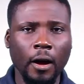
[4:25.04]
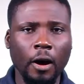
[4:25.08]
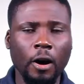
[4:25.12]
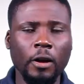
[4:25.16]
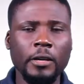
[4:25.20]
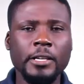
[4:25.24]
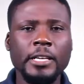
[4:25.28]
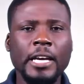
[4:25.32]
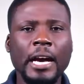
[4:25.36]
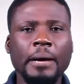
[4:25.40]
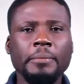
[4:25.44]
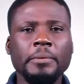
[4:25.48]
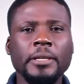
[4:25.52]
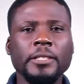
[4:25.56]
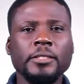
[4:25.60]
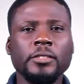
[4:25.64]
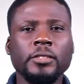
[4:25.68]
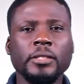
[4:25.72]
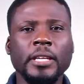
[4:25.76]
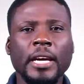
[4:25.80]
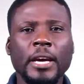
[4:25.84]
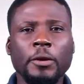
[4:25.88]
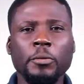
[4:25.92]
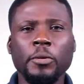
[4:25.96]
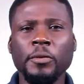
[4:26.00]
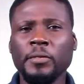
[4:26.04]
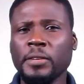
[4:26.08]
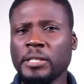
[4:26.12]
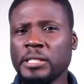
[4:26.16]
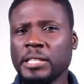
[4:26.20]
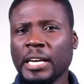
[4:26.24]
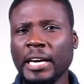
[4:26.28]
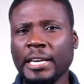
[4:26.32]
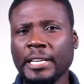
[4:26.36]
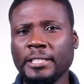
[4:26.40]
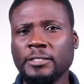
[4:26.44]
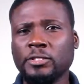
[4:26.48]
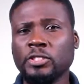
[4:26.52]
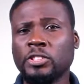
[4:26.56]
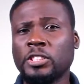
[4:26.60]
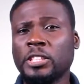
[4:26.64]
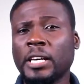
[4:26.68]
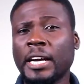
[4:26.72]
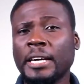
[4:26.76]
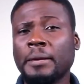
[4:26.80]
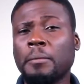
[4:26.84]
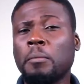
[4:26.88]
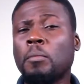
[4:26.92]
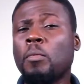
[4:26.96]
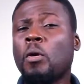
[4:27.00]
On the update today, we've decided to
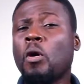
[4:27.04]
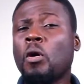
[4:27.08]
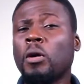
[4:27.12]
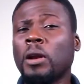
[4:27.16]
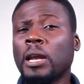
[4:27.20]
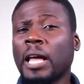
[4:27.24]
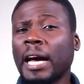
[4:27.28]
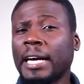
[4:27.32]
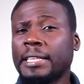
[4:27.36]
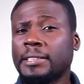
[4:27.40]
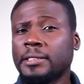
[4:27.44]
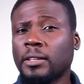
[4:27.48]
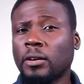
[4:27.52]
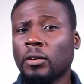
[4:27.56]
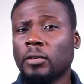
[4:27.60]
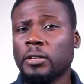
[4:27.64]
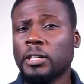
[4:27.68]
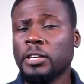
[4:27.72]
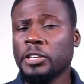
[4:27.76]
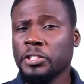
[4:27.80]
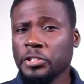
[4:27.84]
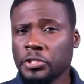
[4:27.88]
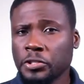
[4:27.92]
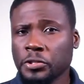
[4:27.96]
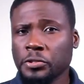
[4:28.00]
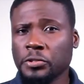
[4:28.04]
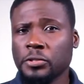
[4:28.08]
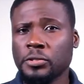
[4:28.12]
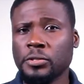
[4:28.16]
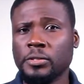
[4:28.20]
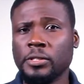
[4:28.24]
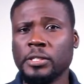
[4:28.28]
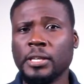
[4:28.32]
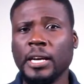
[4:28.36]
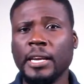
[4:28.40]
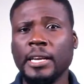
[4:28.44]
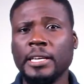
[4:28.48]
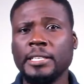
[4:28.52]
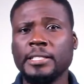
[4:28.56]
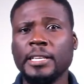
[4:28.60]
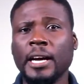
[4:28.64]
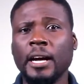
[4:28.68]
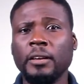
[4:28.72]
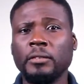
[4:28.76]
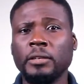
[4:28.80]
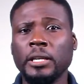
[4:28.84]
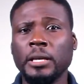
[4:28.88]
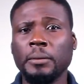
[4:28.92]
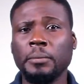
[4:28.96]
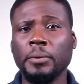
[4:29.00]
shine more light on issues concerning
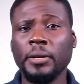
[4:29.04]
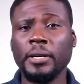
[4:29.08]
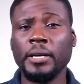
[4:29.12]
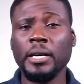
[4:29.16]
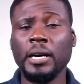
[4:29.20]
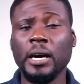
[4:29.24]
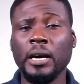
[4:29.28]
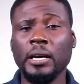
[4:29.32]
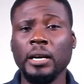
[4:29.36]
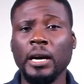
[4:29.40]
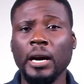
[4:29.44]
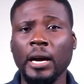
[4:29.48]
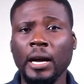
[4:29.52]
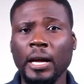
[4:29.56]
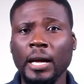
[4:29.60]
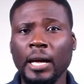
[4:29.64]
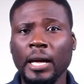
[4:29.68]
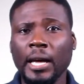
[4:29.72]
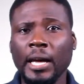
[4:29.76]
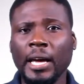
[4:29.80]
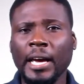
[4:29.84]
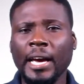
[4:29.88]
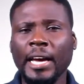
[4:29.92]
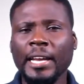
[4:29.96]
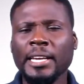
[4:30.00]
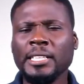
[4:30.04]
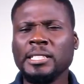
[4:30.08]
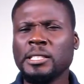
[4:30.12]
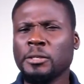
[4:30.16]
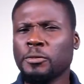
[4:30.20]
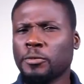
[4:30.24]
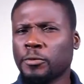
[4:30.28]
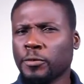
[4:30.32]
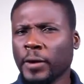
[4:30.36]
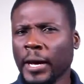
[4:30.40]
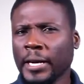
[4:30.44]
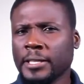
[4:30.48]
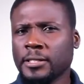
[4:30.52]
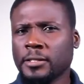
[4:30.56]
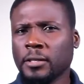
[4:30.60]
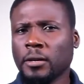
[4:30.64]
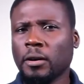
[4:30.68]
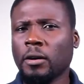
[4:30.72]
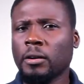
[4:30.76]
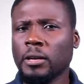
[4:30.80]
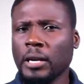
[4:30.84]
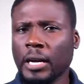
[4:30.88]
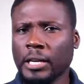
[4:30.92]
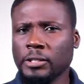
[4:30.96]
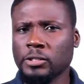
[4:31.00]
child labor in Ghana and its effects
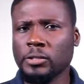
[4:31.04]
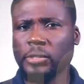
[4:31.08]
on our